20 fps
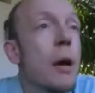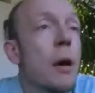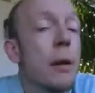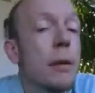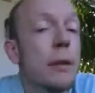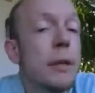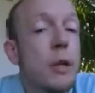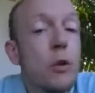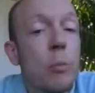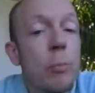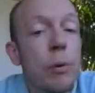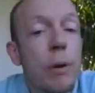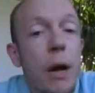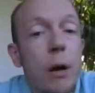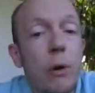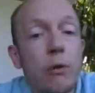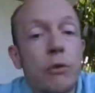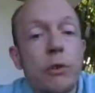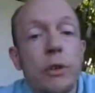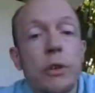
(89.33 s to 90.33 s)
new
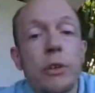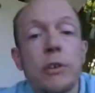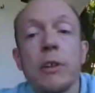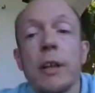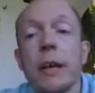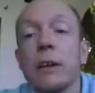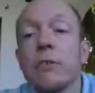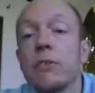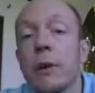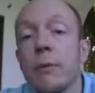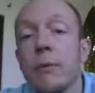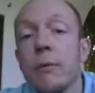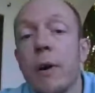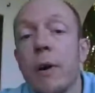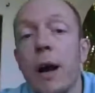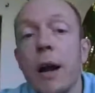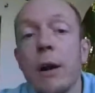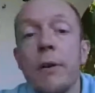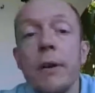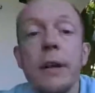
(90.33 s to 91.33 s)
browsers like
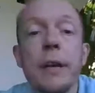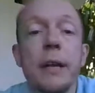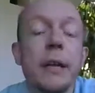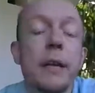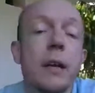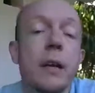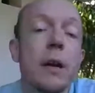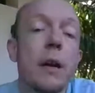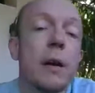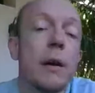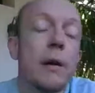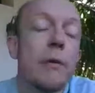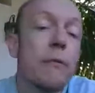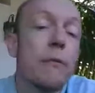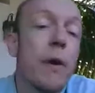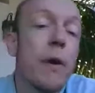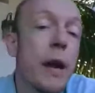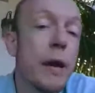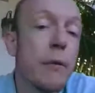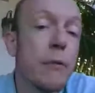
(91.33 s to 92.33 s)
Safari,
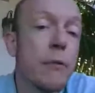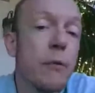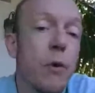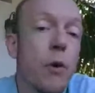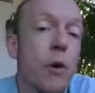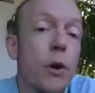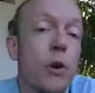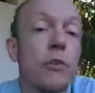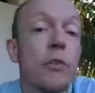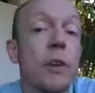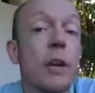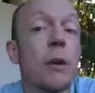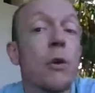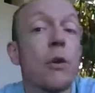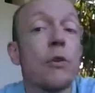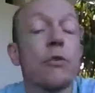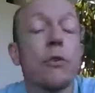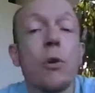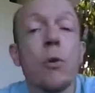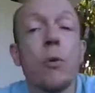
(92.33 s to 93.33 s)
Firefox, and
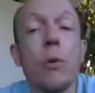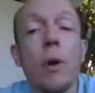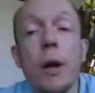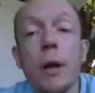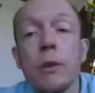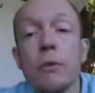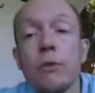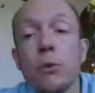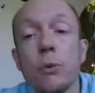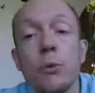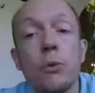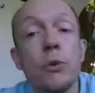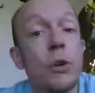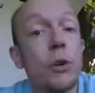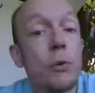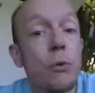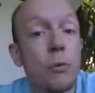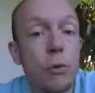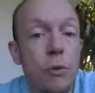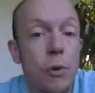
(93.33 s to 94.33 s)
also soon
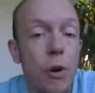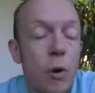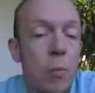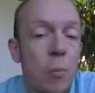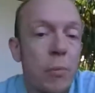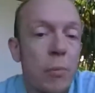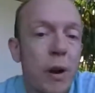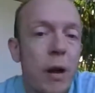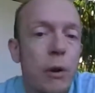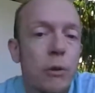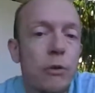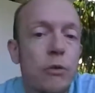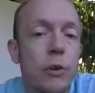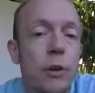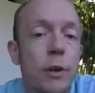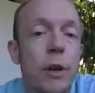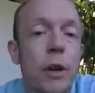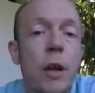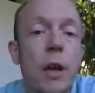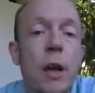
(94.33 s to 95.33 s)
Chrome
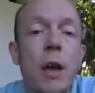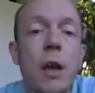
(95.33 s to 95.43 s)
browser